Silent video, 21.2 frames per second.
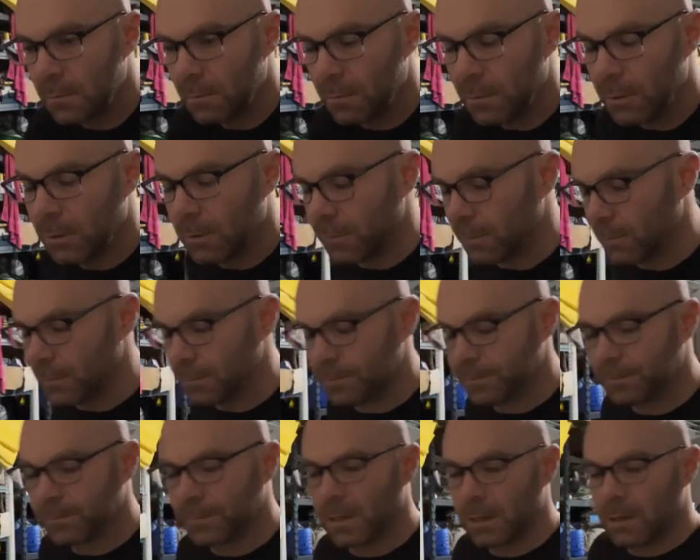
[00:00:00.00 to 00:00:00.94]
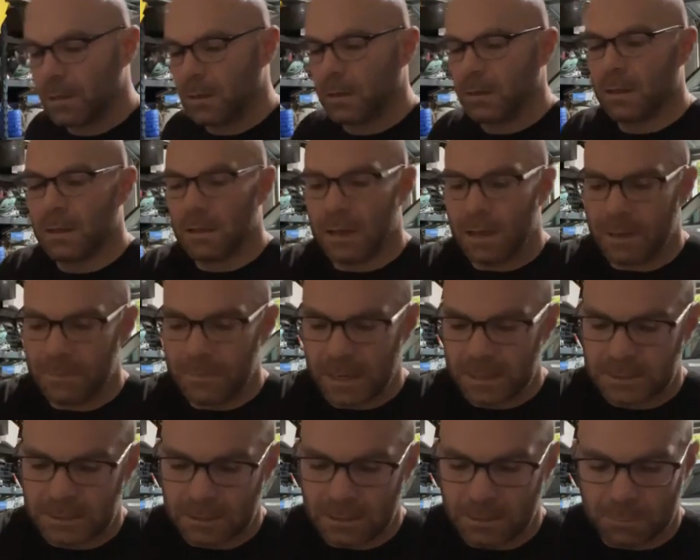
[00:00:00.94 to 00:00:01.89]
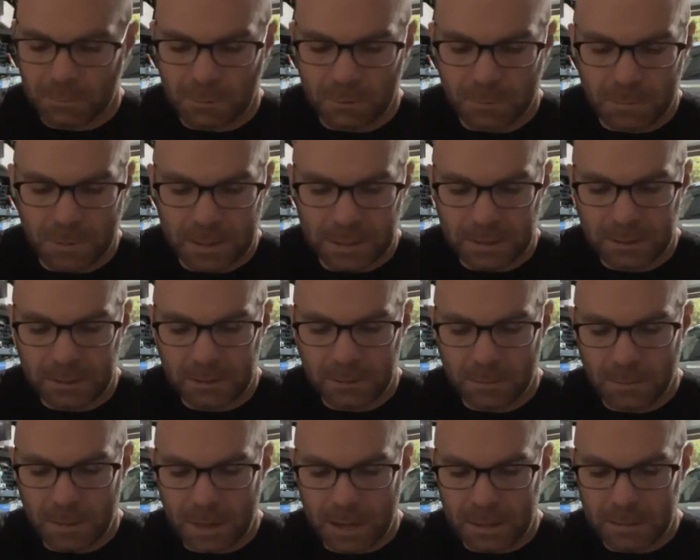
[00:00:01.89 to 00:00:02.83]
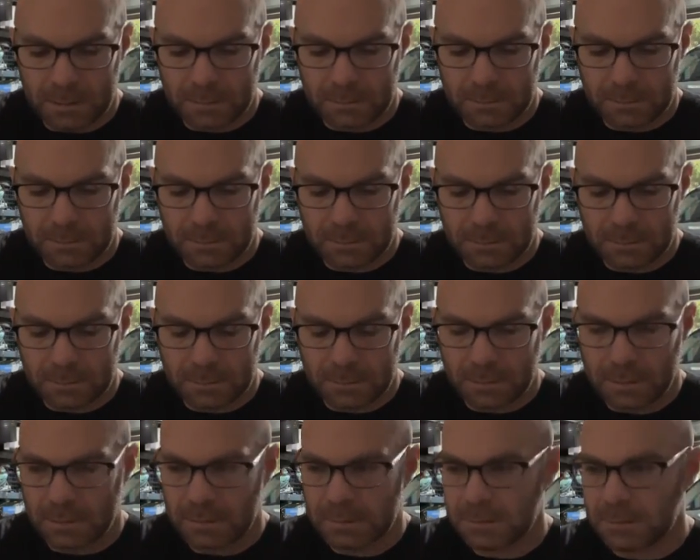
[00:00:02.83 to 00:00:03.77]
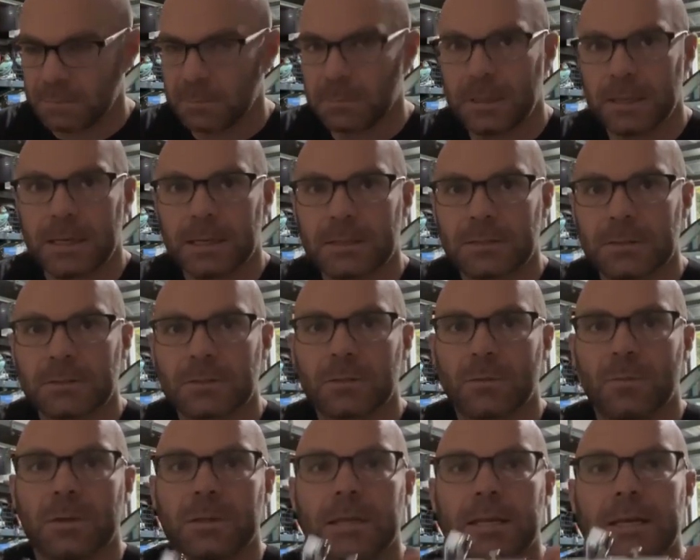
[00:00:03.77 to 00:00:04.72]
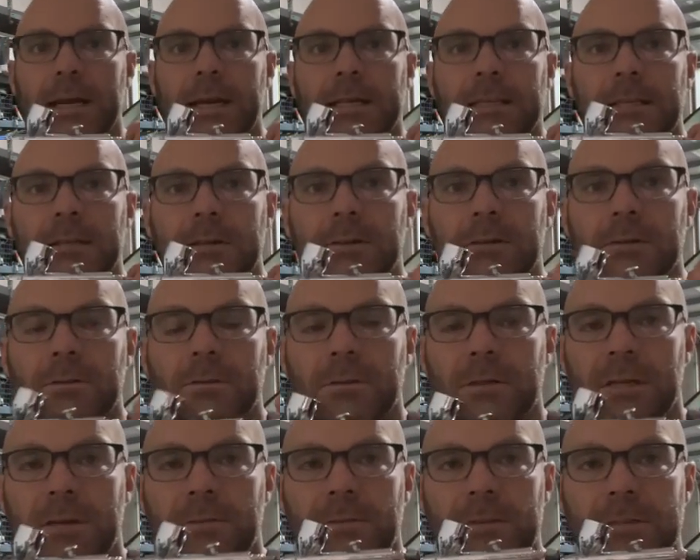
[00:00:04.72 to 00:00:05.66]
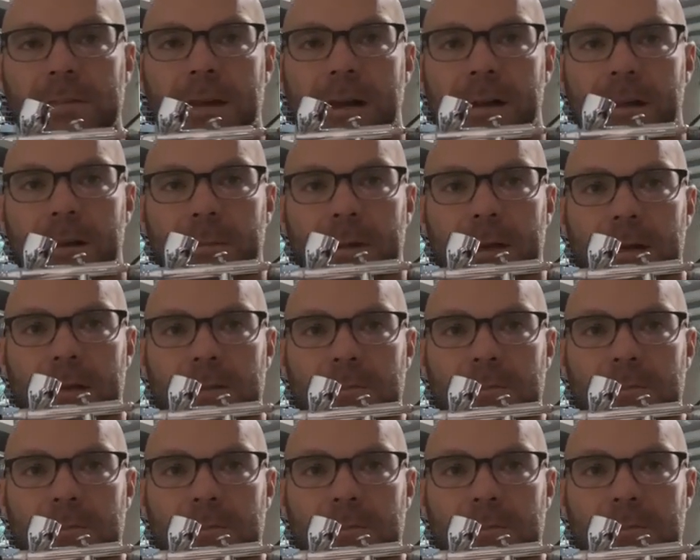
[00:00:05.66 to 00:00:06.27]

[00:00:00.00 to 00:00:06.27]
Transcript: Beautiful. I'm actually gonna pull my needle back a smidge. And so one thing I do, if it's not coming out